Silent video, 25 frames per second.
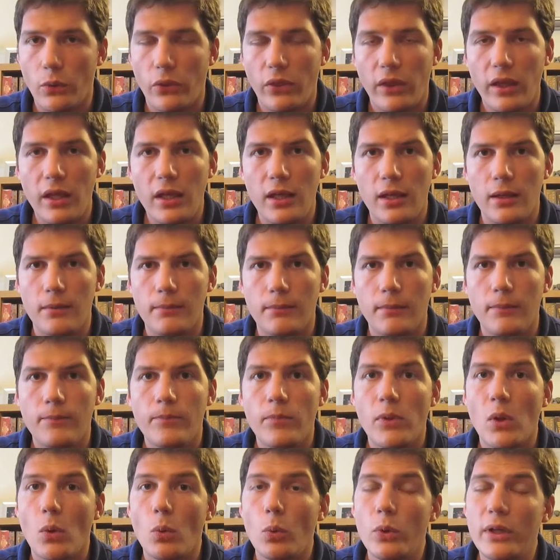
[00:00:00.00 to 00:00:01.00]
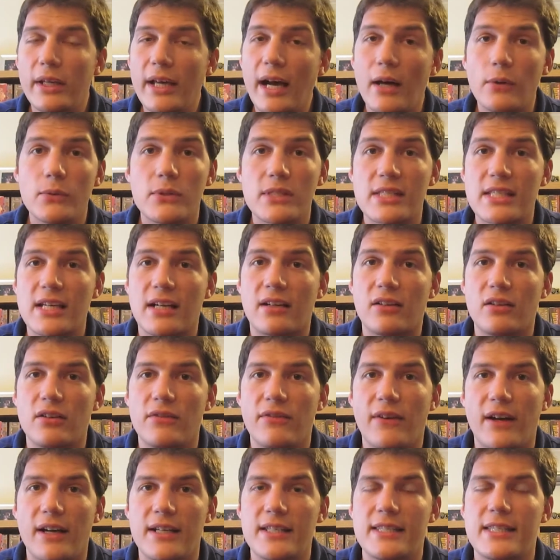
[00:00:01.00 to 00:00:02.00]
theme without
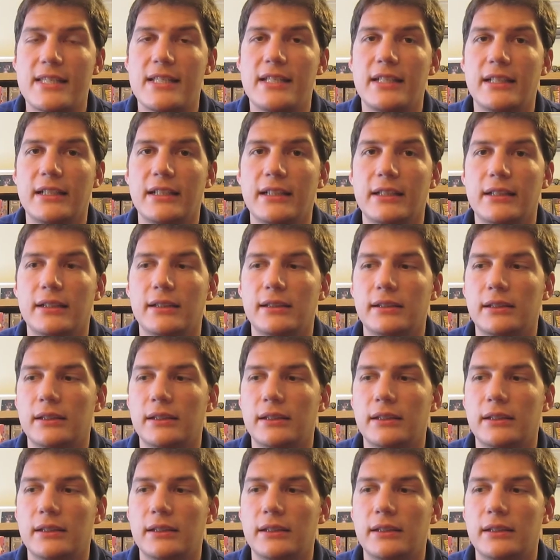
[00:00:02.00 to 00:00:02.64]
sacrificing